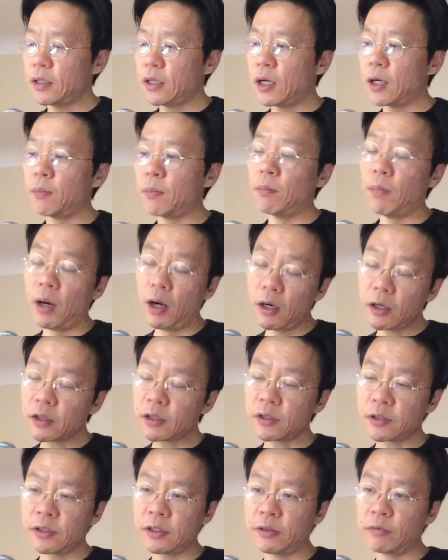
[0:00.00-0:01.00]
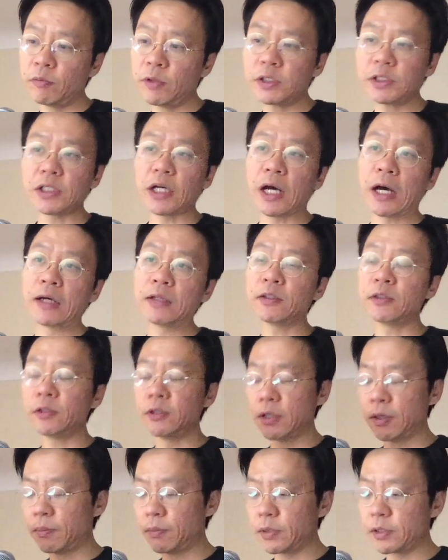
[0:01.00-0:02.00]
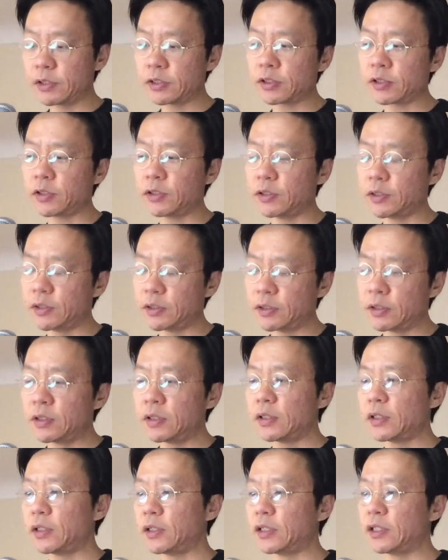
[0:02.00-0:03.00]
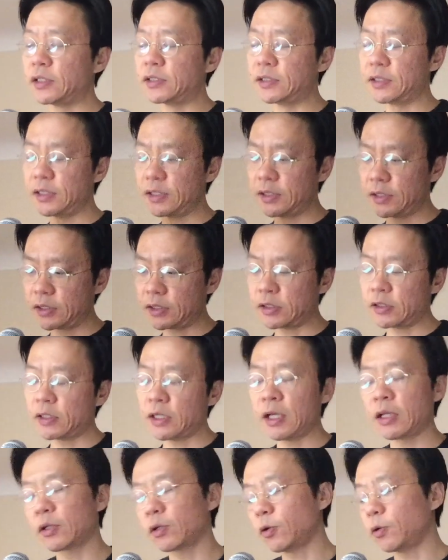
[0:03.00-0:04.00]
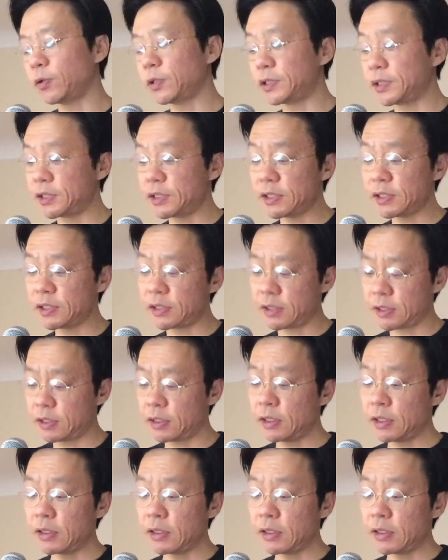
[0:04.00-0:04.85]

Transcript: a marker in which other numbers could exist and coexist,